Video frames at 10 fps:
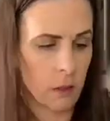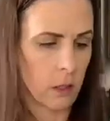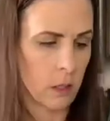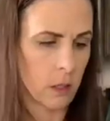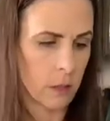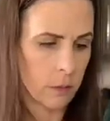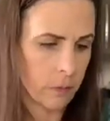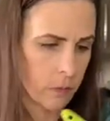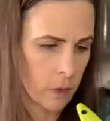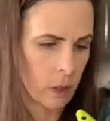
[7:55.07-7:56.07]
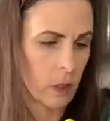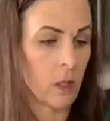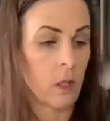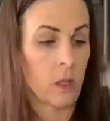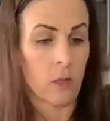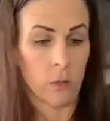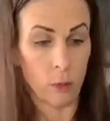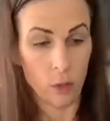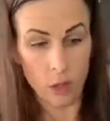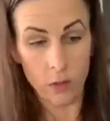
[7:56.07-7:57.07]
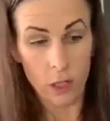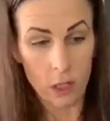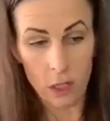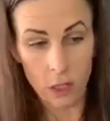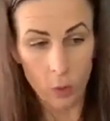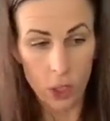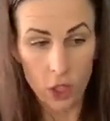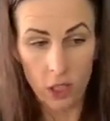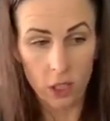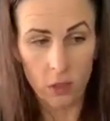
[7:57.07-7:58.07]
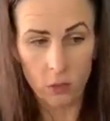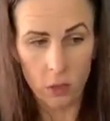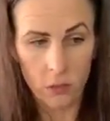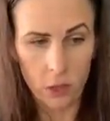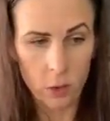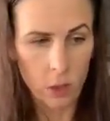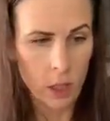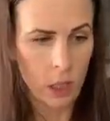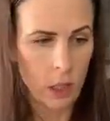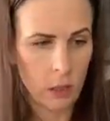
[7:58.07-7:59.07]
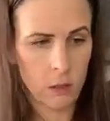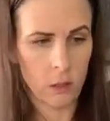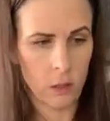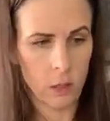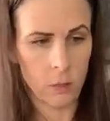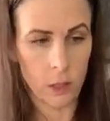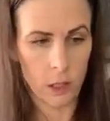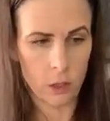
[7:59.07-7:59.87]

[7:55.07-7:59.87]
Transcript: Um, most of us that are watching, you live in Utah. Um, it